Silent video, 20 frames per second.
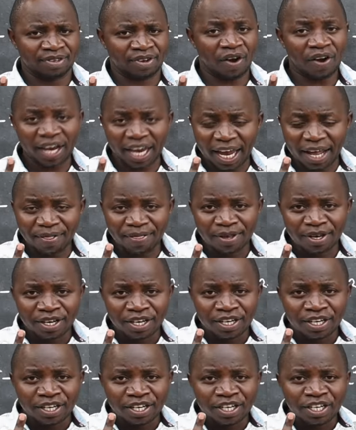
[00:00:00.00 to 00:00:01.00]
Okay?
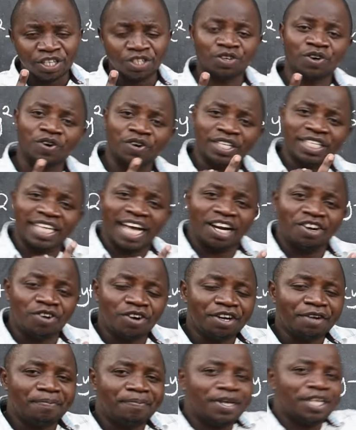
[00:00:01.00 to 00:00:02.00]
So it can
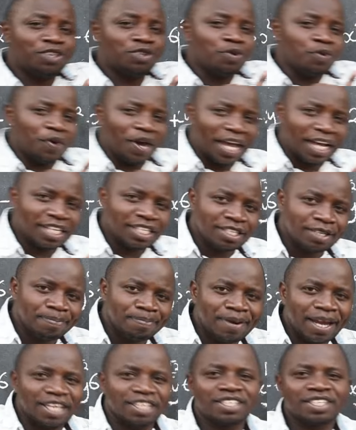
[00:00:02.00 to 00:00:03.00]
only be 2x
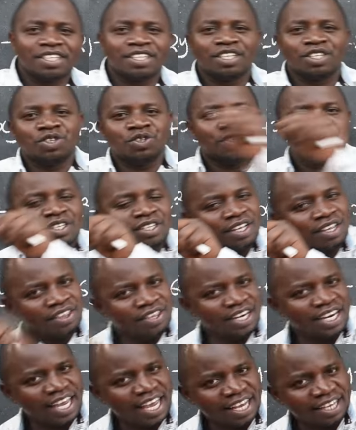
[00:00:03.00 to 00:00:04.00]
plus
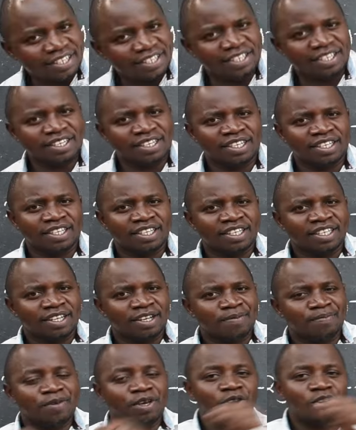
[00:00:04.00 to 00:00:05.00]
3x,
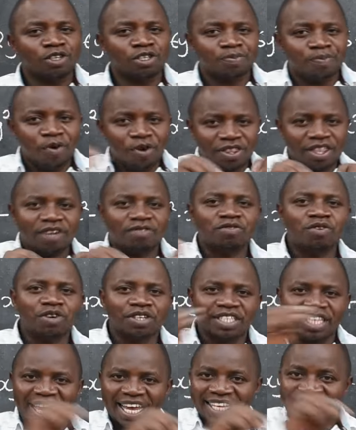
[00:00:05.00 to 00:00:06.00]
because both have got
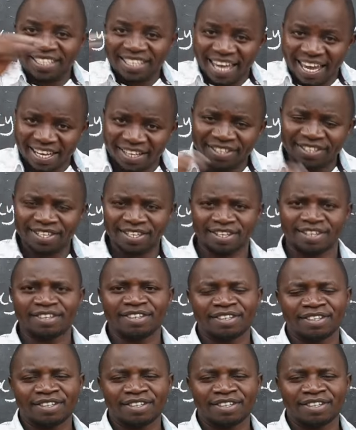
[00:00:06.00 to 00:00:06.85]
xx.